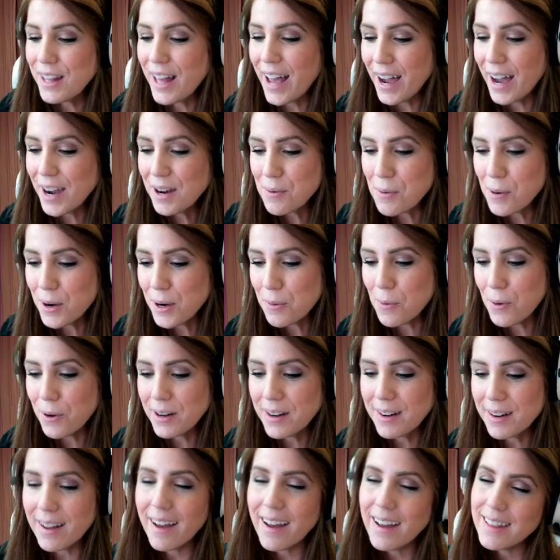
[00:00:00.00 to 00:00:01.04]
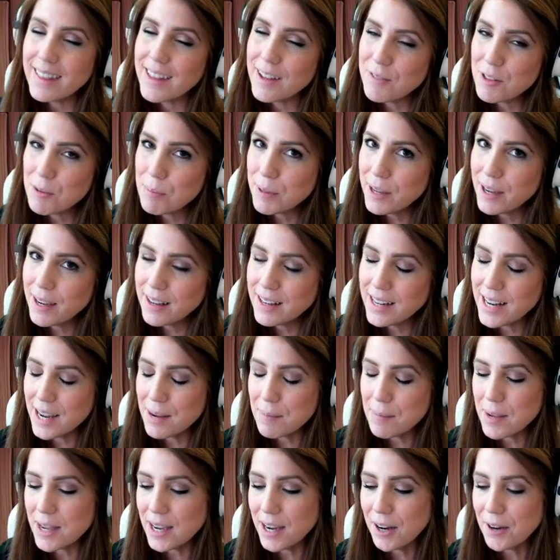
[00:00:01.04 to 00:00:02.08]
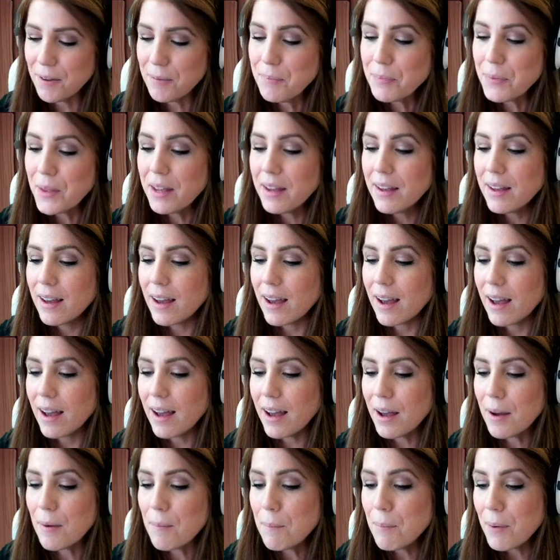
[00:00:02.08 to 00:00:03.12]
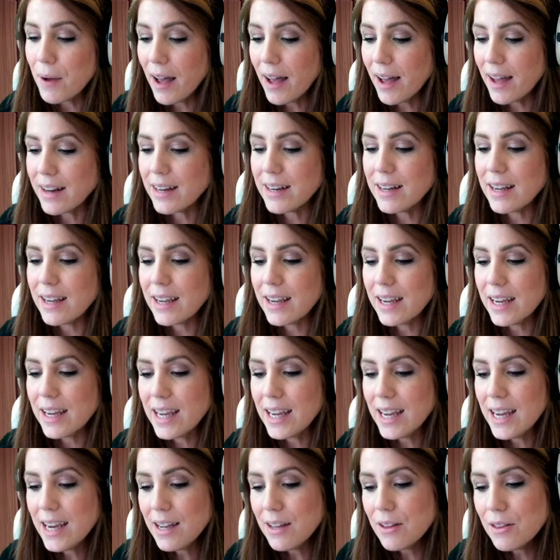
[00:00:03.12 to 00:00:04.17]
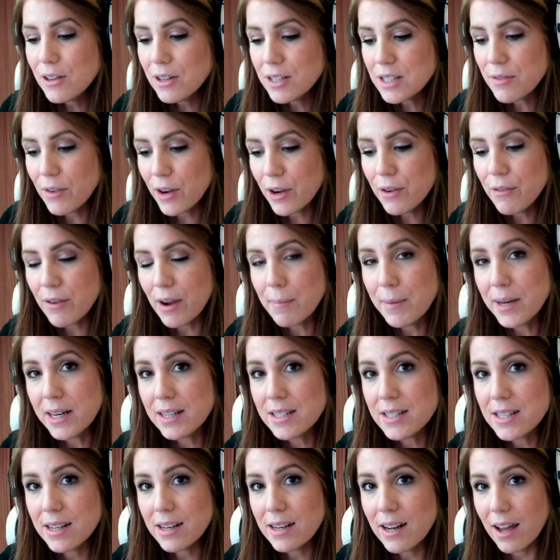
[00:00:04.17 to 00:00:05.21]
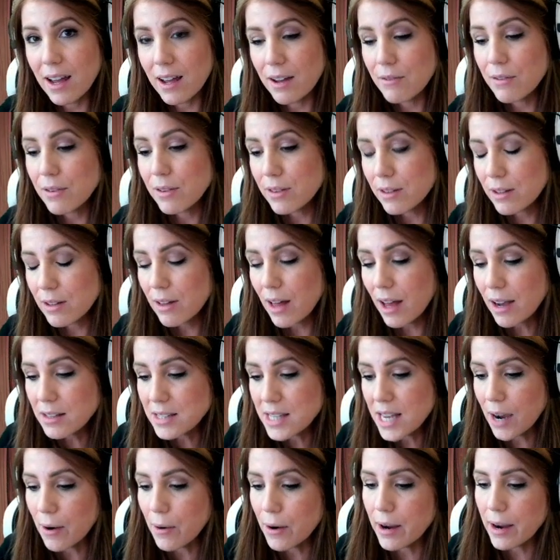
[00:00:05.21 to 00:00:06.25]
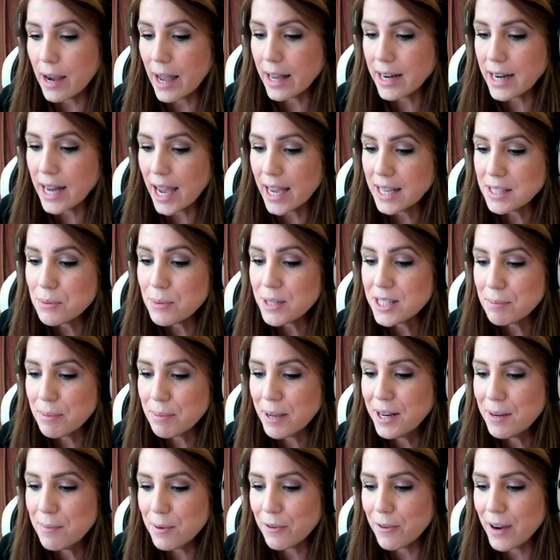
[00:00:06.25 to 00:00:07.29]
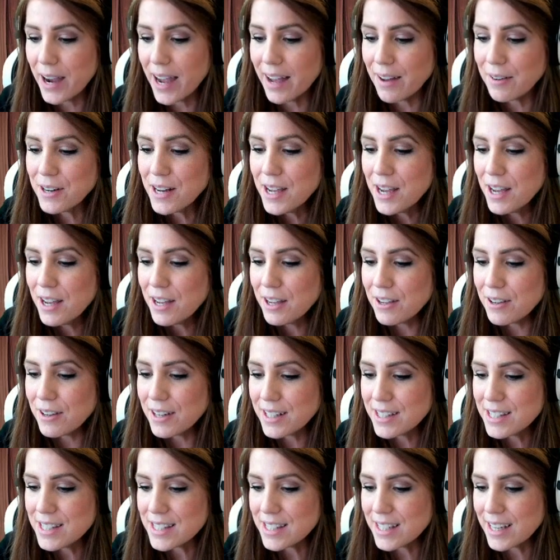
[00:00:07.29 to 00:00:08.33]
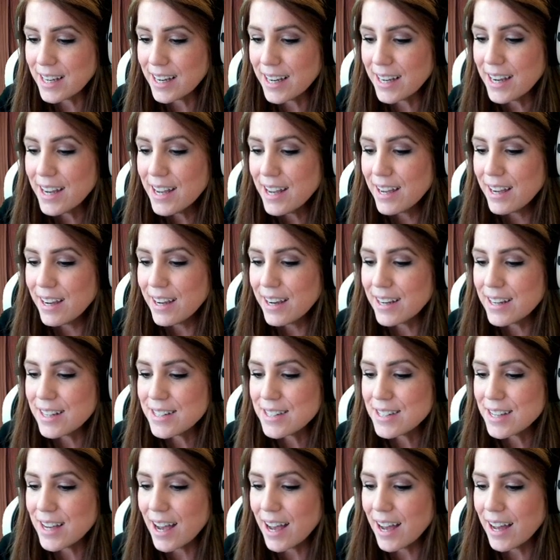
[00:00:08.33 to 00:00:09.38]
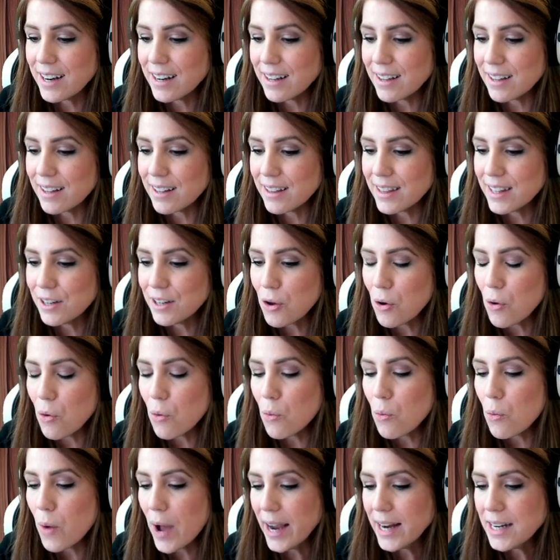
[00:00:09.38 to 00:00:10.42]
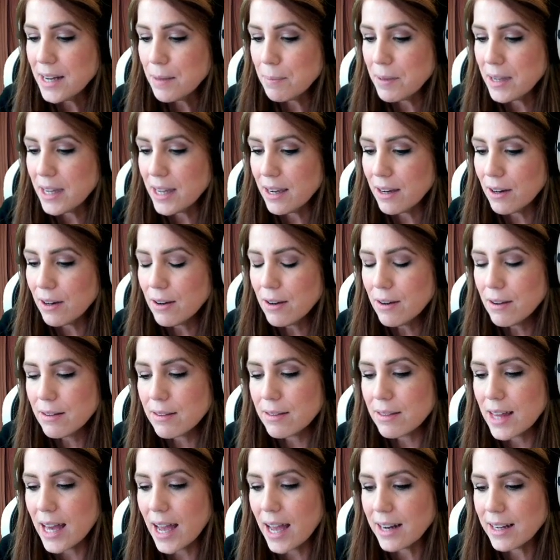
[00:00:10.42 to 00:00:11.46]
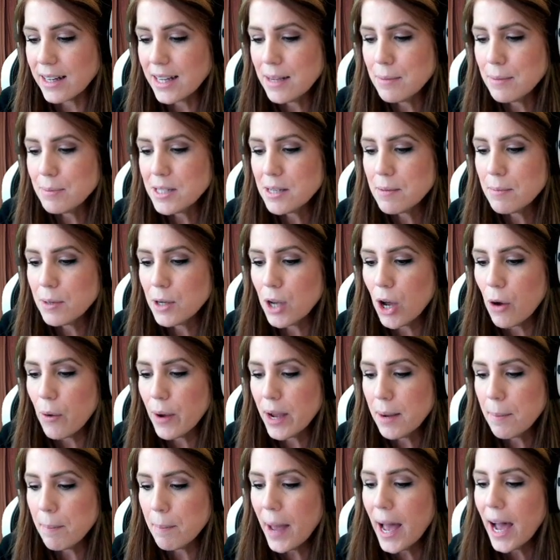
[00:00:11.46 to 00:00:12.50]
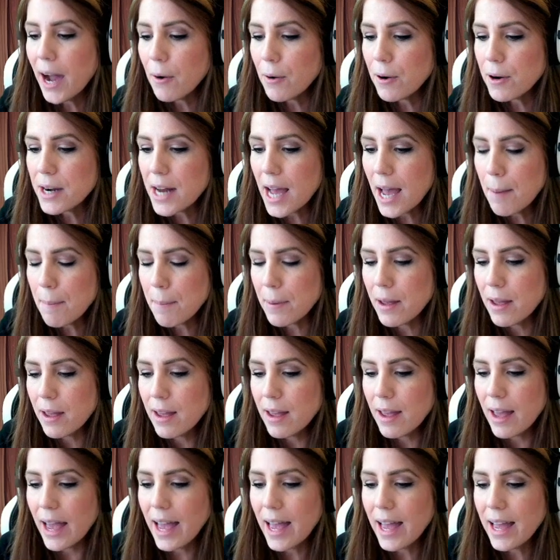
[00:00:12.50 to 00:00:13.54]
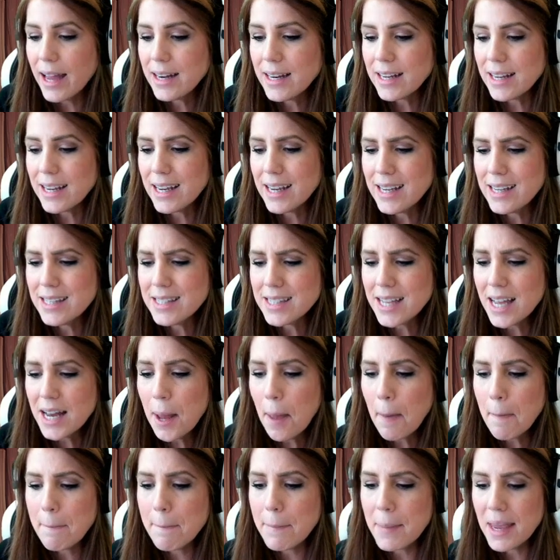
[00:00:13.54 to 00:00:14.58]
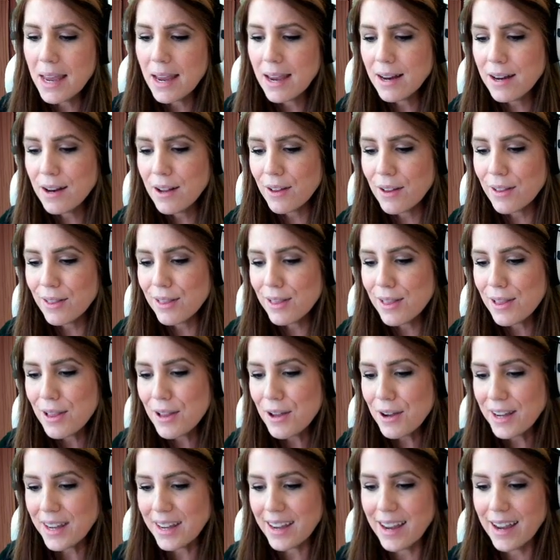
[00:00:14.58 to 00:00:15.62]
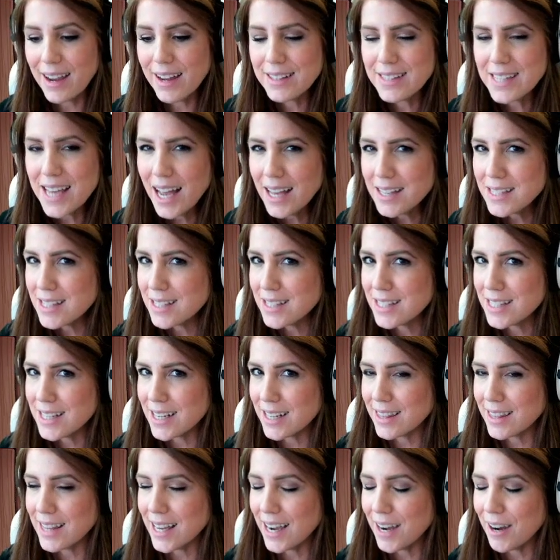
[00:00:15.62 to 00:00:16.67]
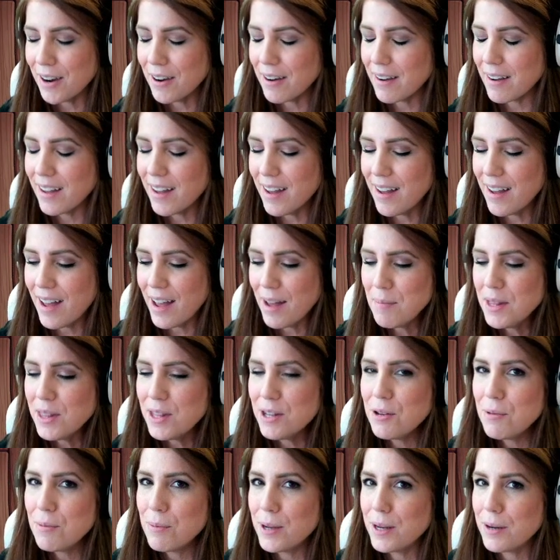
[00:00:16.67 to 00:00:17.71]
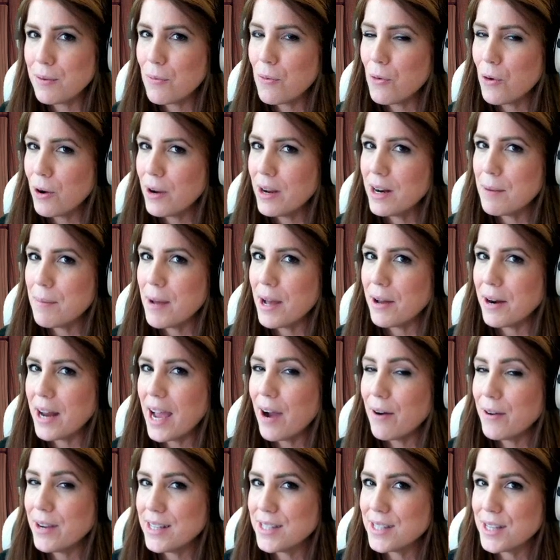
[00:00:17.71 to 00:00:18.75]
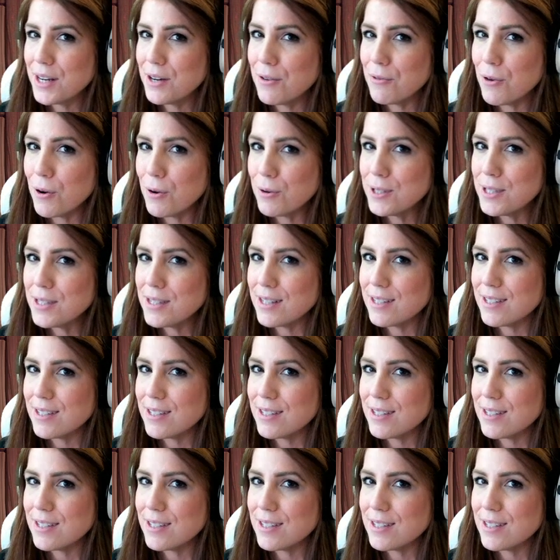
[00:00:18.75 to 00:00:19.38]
Clockwork Warden, I love the play on name here, uh, but he looks very reminiscent of the clock tower. And as we spin him around, you can see he's got a little wind up gear that keeps him going, powered up. And he's got a mean looking Tesla stick there. Uh, I'm a little bit worried about how he's gonna roast